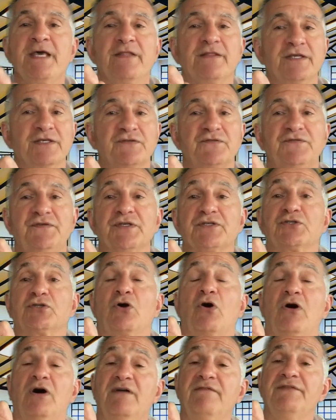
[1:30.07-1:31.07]
This fist
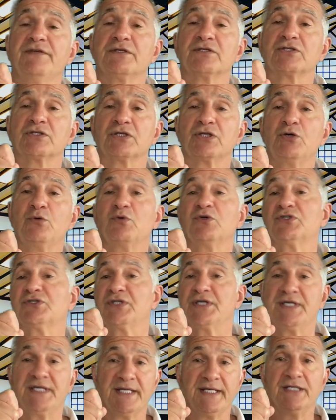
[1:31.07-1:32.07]
obviously was
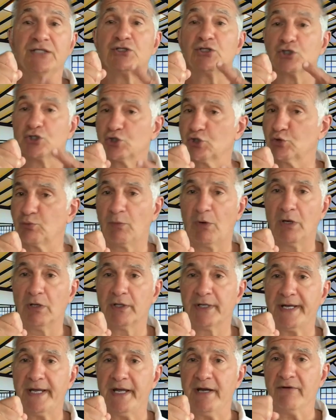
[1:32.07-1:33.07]
to get into
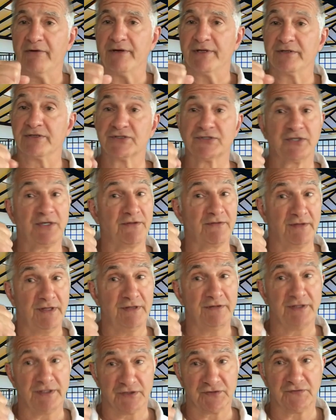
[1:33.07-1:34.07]
smaller areas
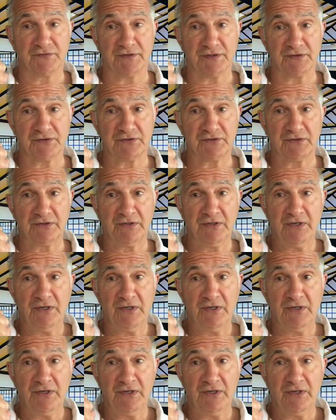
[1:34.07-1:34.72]
than this fist.